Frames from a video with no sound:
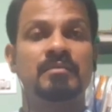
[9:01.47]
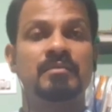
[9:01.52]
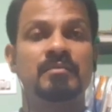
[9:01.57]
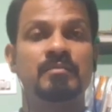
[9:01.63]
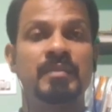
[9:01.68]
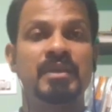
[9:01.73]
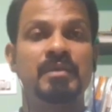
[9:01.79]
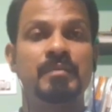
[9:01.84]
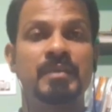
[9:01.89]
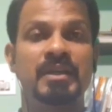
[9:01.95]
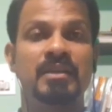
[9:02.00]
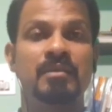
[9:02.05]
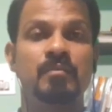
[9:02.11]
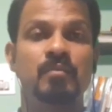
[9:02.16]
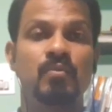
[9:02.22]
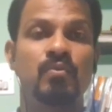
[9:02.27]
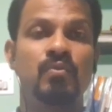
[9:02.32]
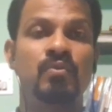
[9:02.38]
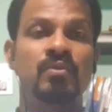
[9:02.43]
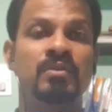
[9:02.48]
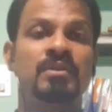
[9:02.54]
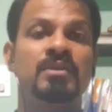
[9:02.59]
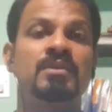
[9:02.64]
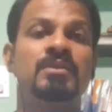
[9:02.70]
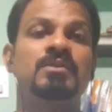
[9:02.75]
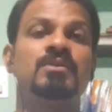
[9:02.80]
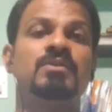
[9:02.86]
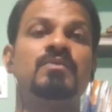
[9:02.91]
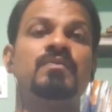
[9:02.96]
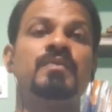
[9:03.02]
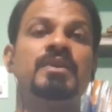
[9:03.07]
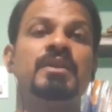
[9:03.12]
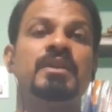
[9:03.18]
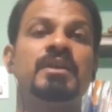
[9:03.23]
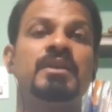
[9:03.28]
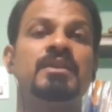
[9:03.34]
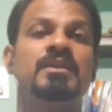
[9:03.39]
mean, median, mode, so
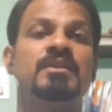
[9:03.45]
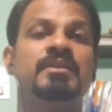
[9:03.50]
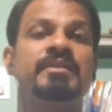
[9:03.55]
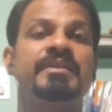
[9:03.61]
we learn